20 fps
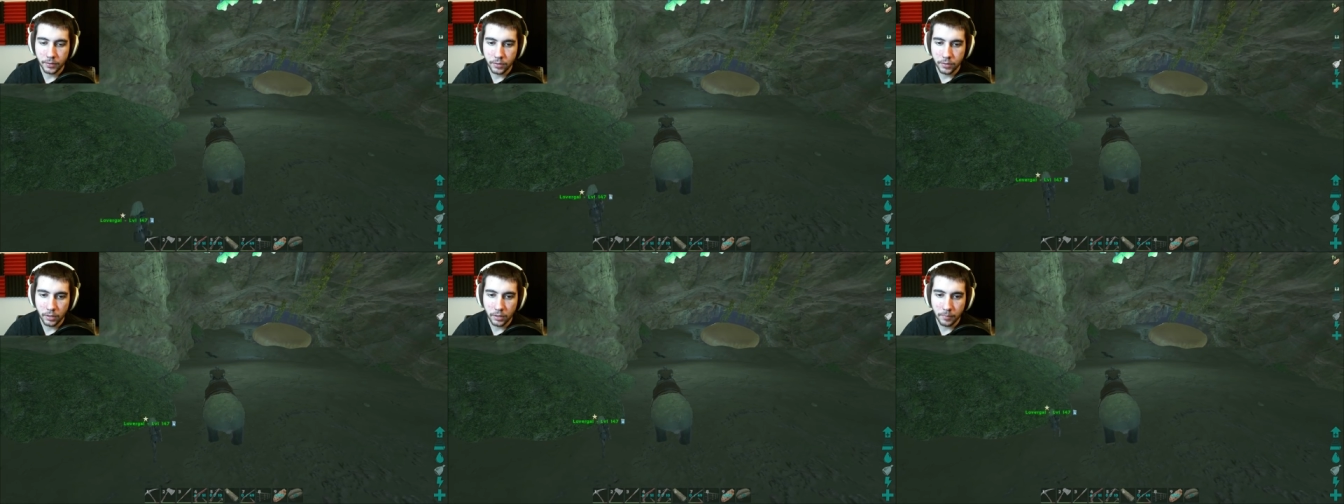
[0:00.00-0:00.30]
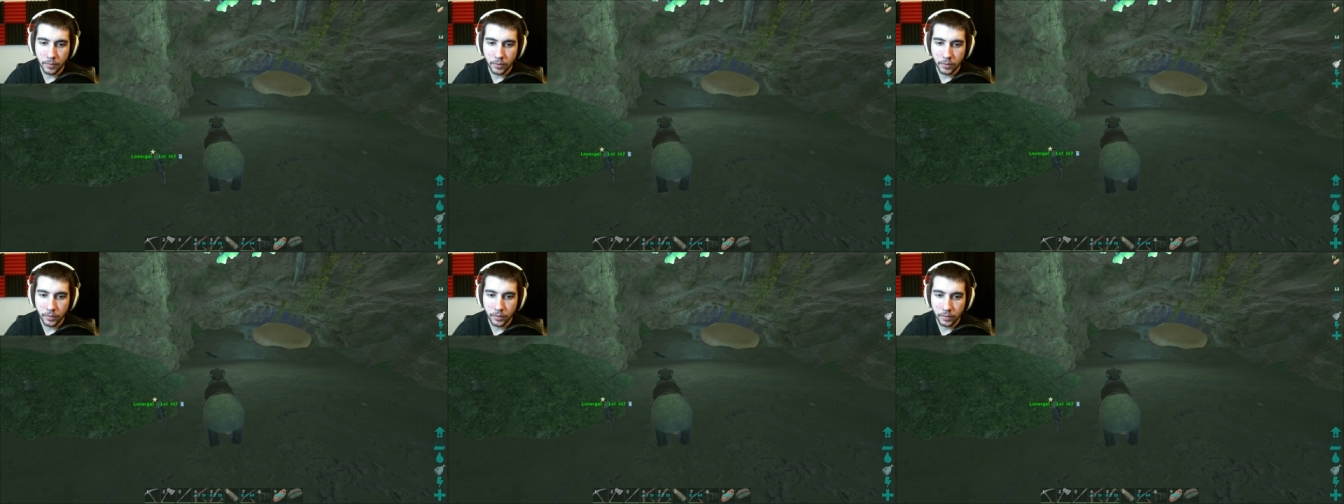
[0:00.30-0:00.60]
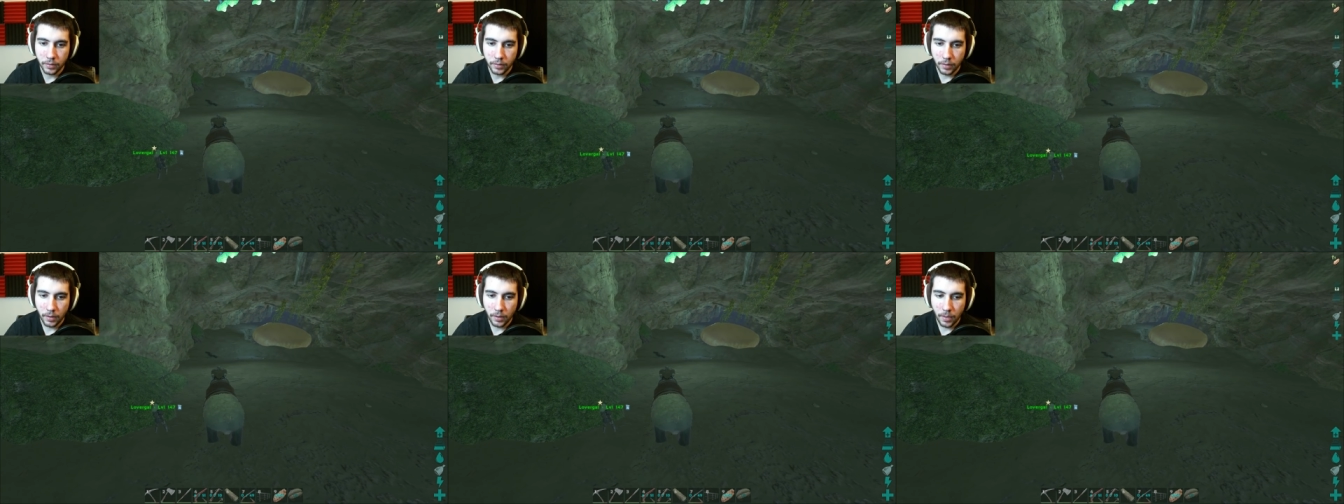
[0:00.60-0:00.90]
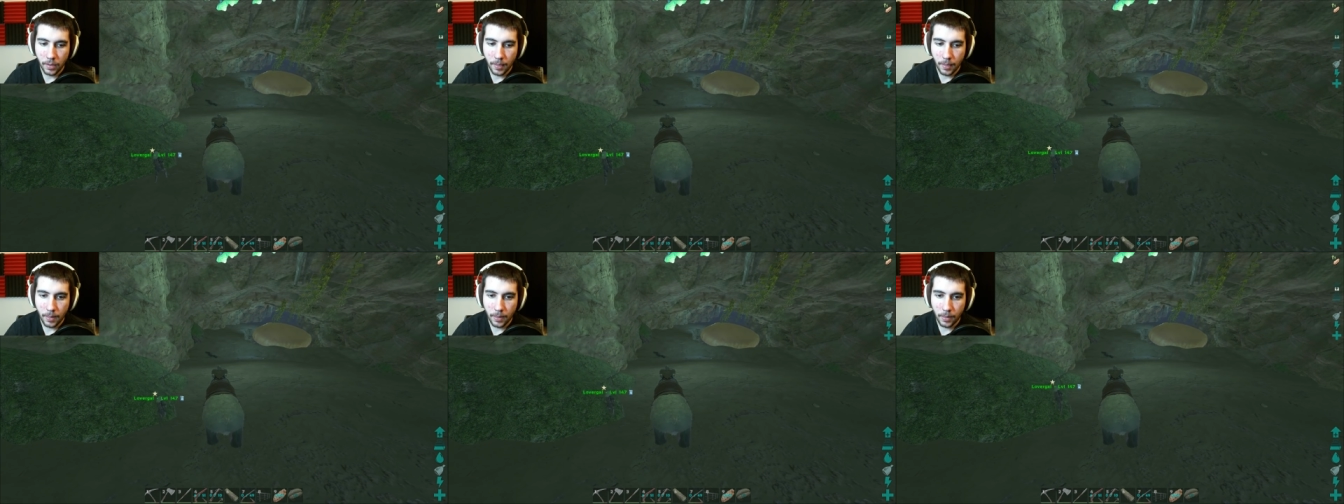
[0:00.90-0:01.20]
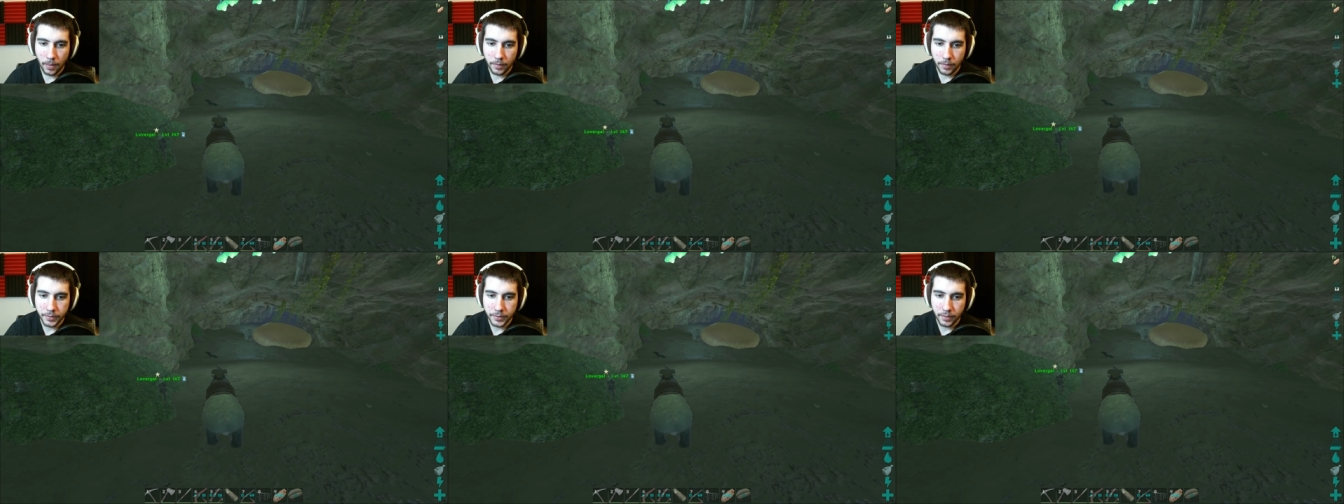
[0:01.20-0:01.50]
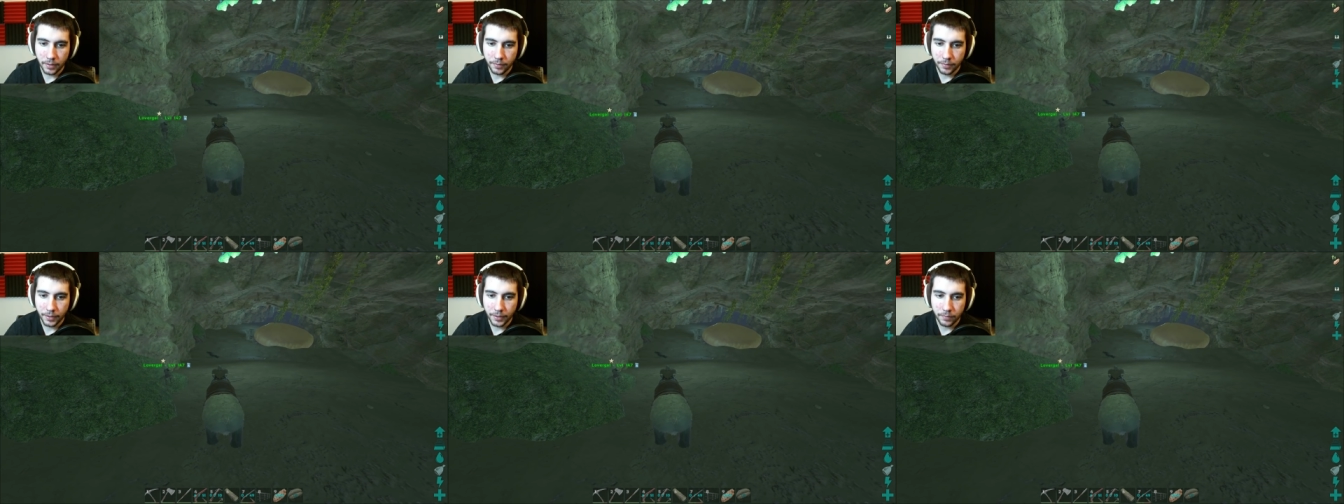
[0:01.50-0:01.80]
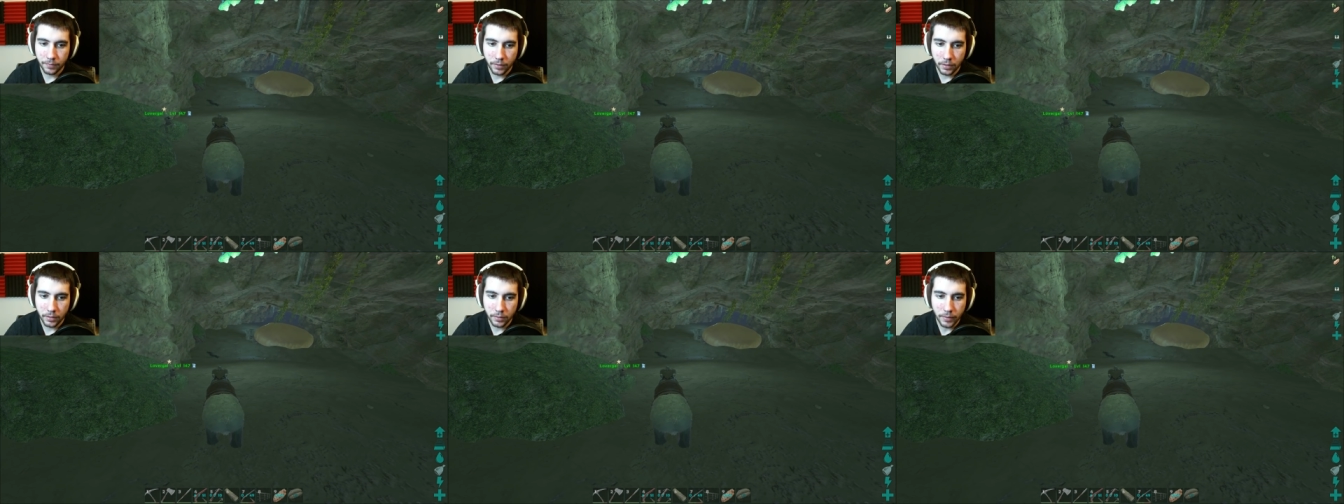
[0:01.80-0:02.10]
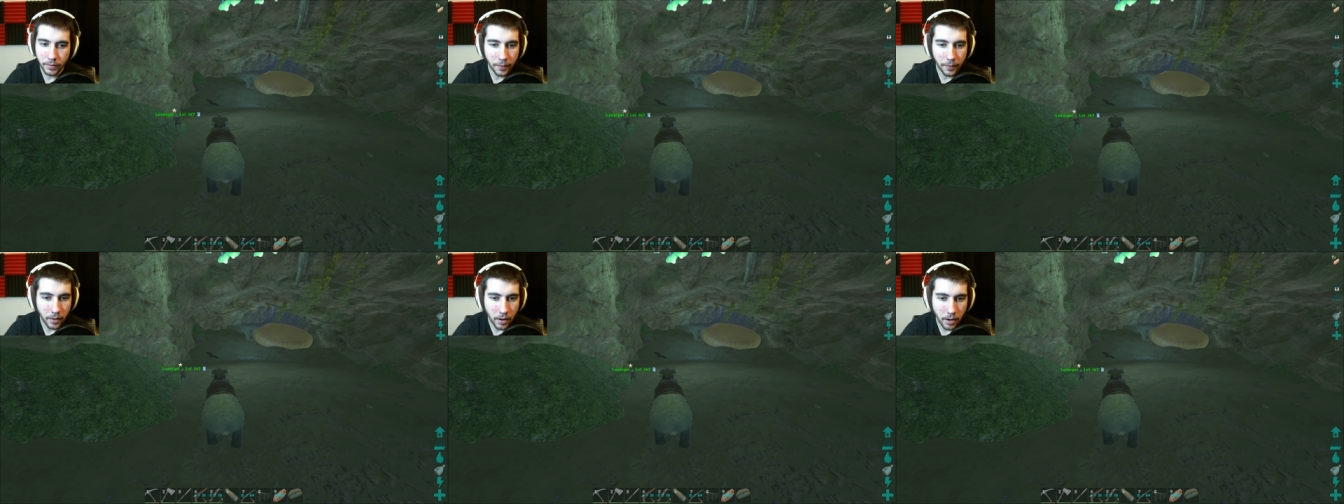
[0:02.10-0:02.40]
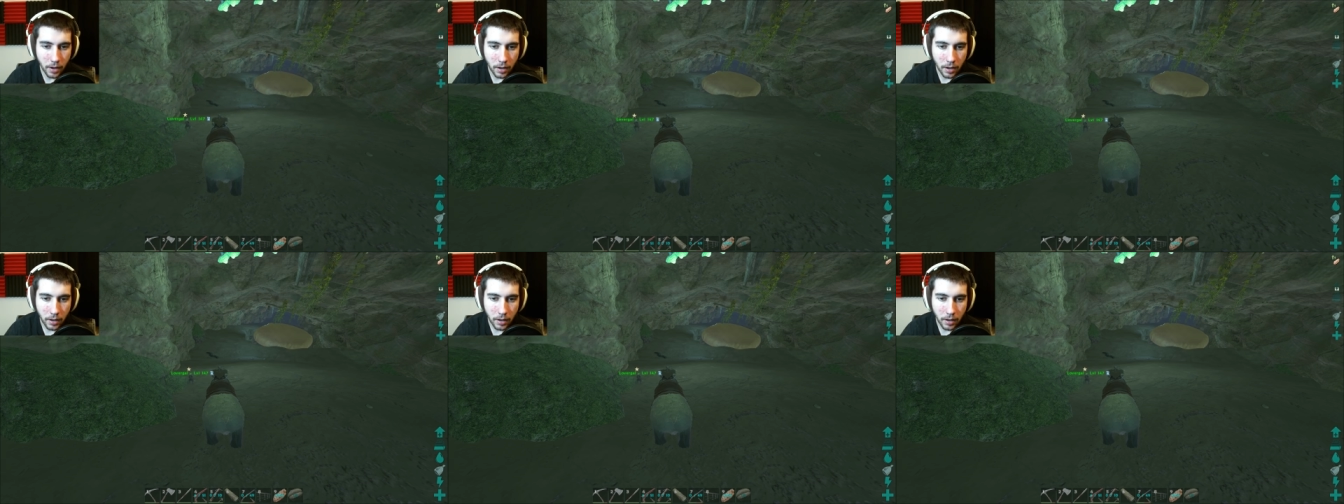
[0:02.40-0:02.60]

turret mode. See that thing in front of you down there?